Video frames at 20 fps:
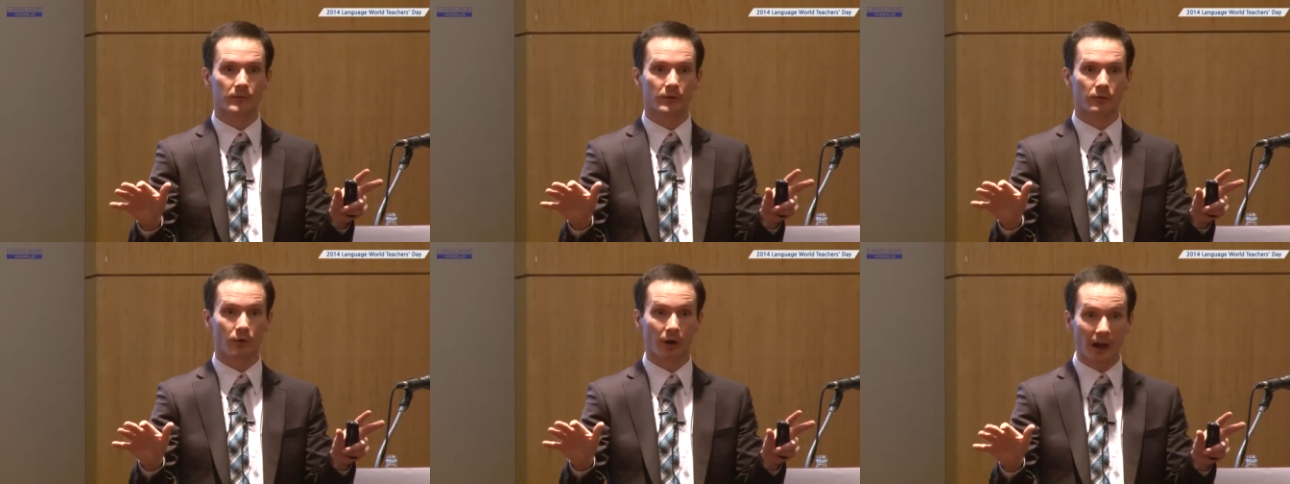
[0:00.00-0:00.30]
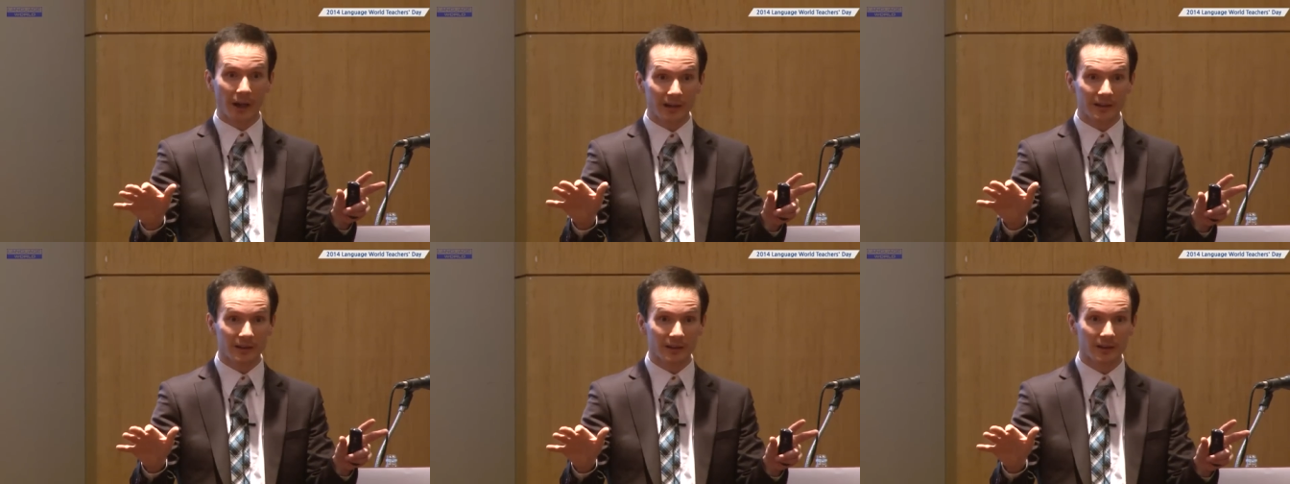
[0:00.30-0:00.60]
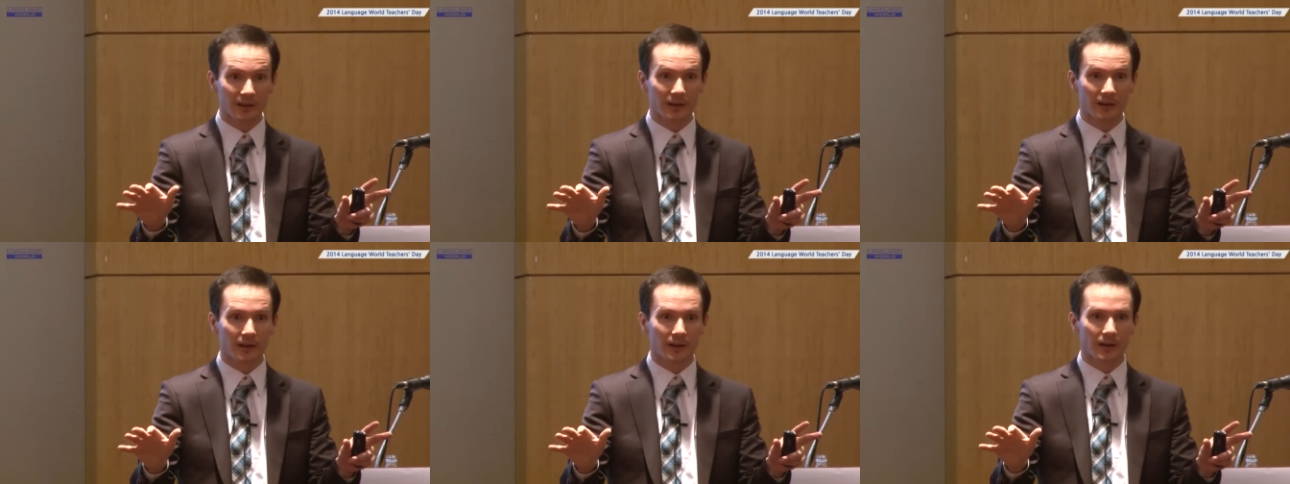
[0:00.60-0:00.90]
right?
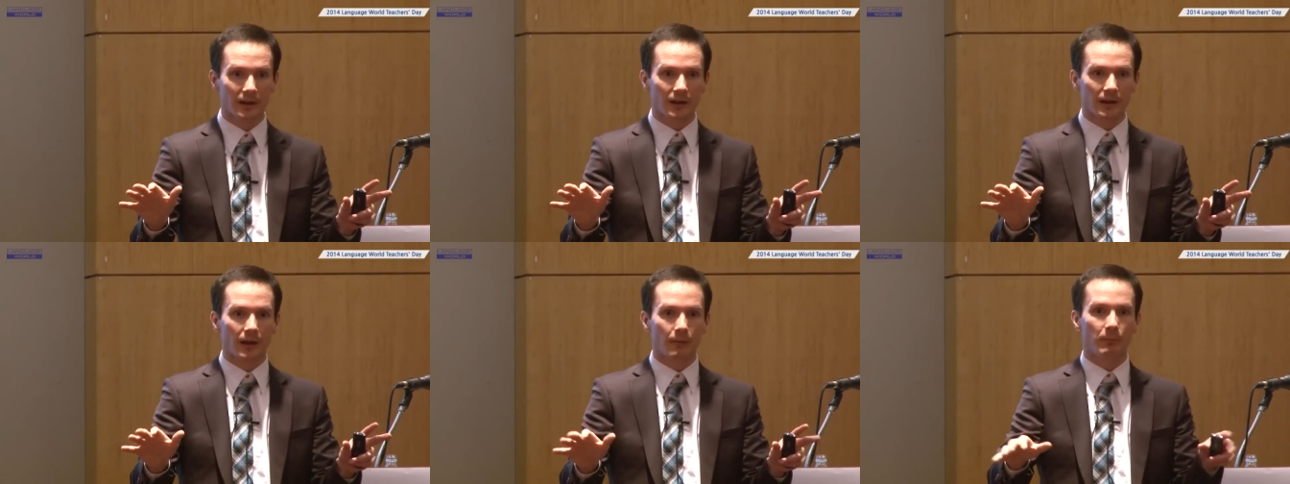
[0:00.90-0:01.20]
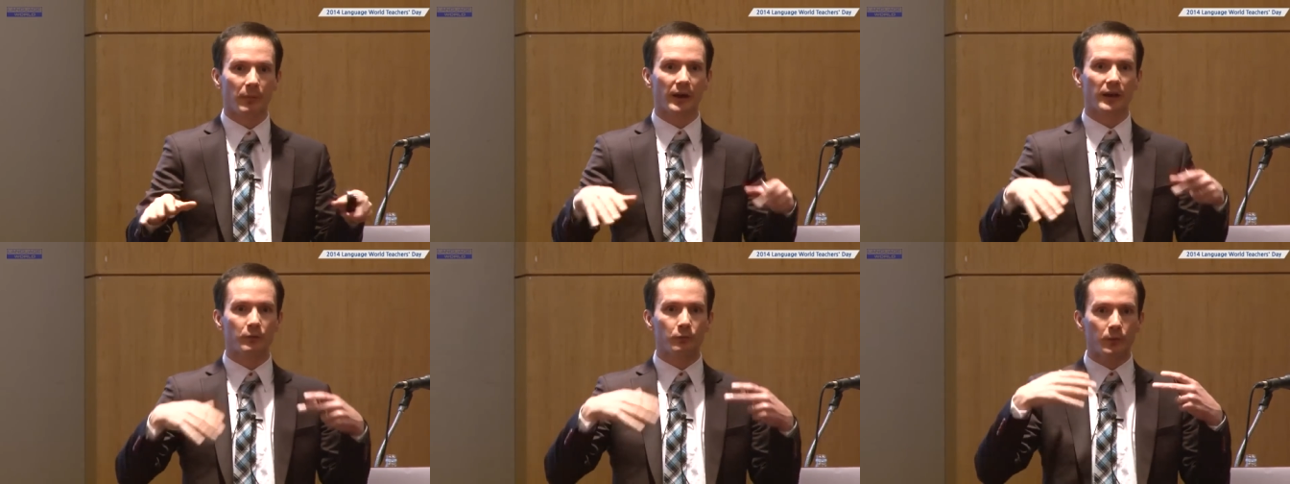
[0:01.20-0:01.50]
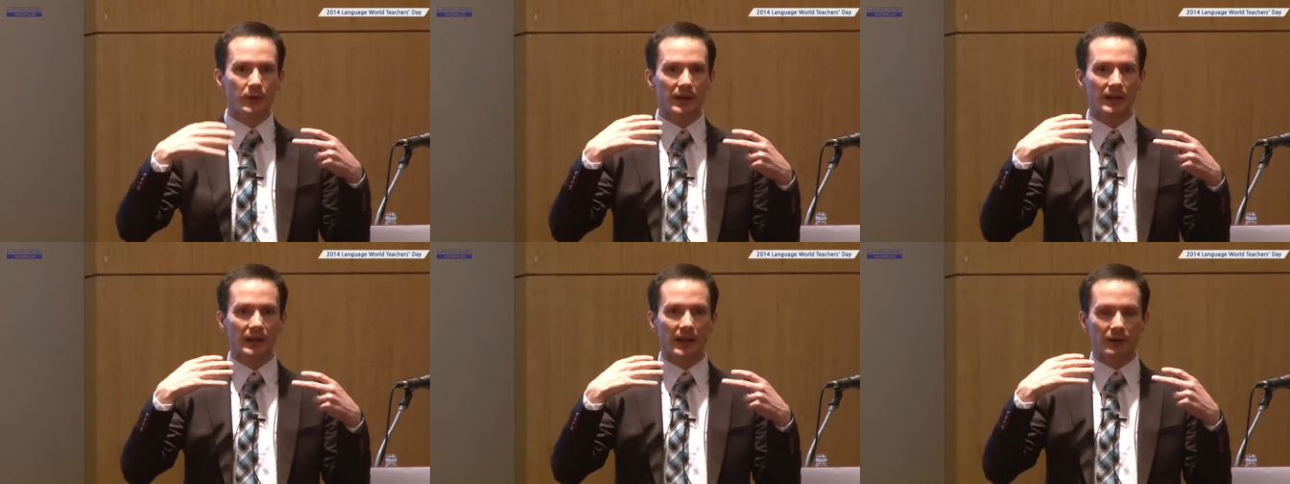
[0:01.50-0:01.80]
But
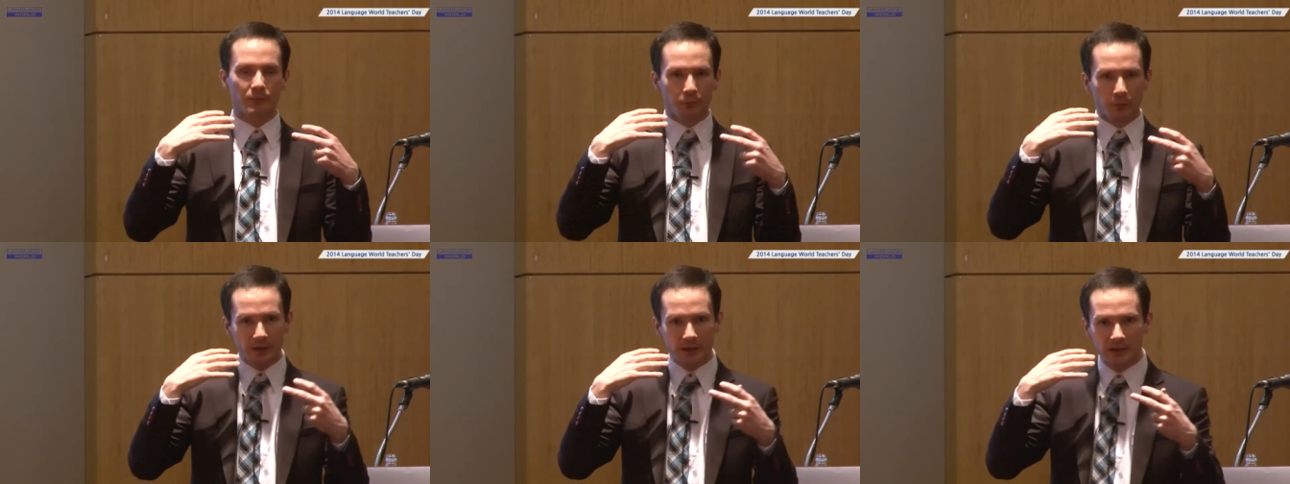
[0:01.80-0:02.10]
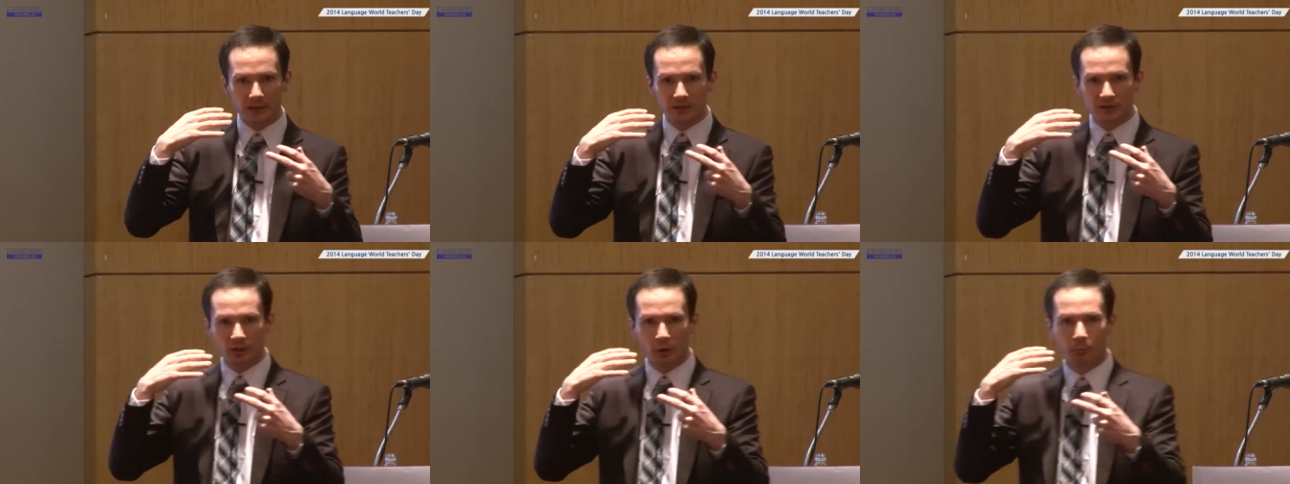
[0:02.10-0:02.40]
so